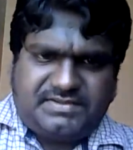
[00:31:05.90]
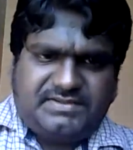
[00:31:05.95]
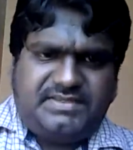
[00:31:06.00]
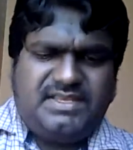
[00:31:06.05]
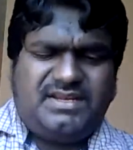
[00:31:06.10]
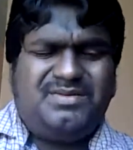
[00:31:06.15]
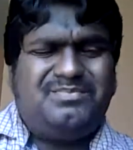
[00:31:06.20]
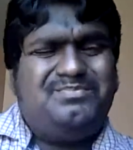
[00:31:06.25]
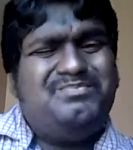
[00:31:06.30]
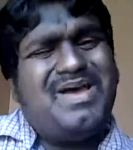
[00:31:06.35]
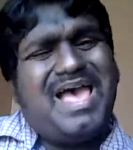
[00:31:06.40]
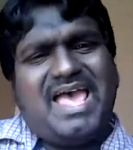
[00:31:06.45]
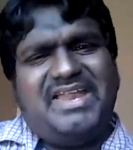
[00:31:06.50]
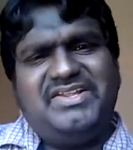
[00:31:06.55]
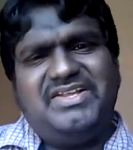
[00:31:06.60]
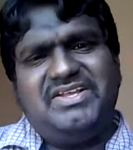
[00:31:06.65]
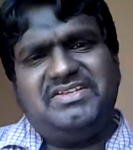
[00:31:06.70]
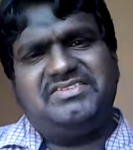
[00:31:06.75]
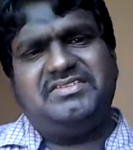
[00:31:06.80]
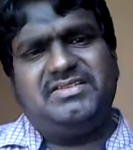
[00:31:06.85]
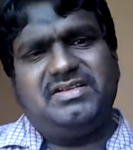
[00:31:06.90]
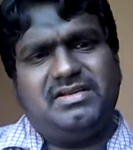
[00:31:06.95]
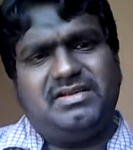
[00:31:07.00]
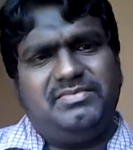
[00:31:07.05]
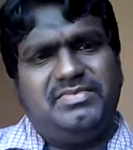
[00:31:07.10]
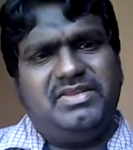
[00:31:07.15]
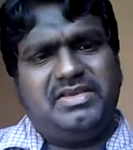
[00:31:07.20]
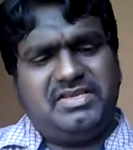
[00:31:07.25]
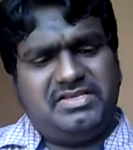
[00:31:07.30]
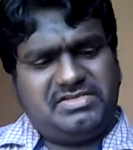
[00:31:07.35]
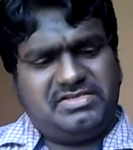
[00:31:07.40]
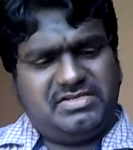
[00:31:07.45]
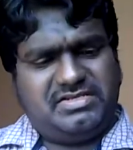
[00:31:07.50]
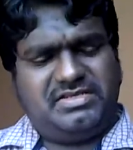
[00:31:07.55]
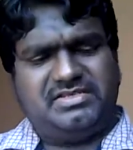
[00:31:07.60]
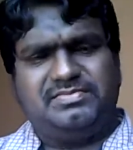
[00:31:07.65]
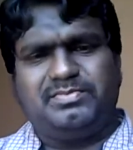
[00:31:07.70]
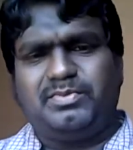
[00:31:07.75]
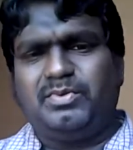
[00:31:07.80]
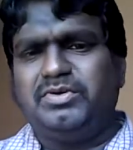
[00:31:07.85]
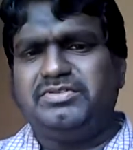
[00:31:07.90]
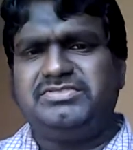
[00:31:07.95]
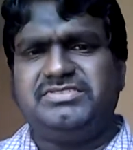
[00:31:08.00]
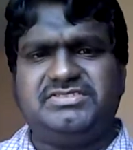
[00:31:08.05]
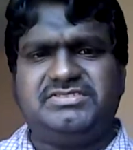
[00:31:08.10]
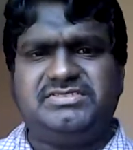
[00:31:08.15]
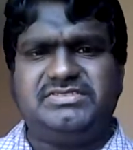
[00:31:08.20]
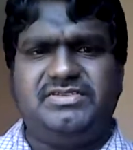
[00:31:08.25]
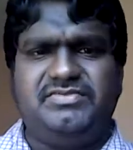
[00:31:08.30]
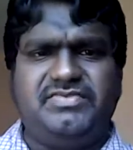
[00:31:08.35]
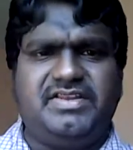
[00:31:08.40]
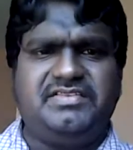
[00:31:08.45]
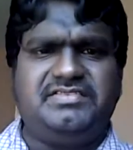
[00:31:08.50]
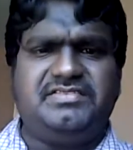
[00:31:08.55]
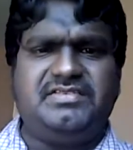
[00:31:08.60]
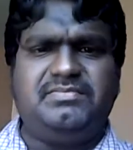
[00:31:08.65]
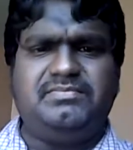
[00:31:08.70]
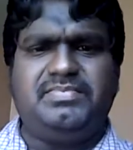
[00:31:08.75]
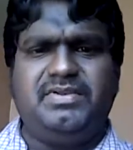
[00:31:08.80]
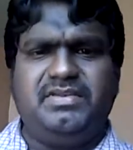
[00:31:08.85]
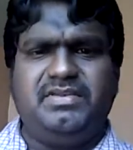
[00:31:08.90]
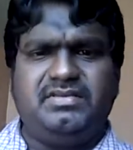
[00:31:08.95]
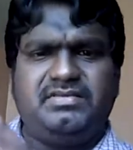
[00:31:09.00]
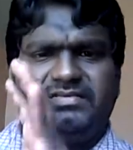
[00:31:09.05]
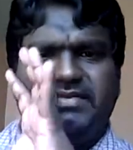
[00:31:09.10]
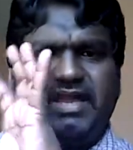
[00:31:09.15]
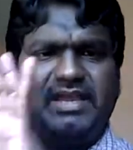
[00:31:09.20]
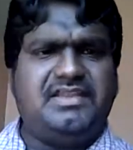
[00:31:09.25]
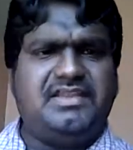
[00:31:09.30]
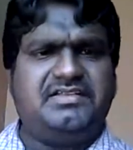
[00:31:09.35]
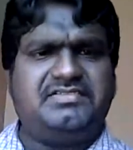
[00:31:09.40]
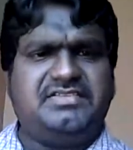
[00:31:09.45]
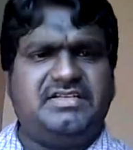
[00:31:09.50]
there are barriers in the communication. Yes, process is very simple. Sender